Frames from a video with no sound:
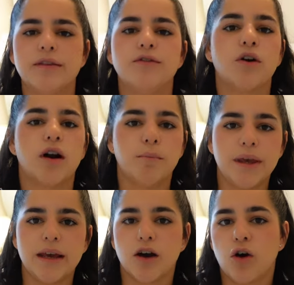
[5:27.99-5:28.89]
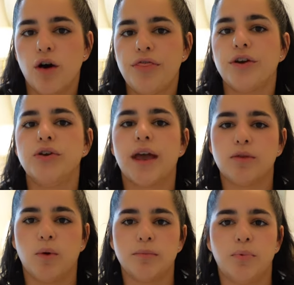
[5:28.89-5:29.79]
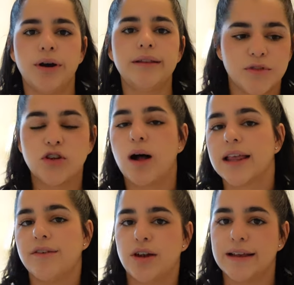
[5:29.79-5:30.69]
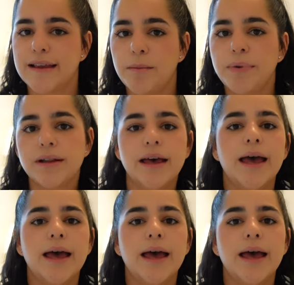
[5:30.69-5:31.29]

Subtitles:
For being a co-author, you get 1 point. So I'll give an example.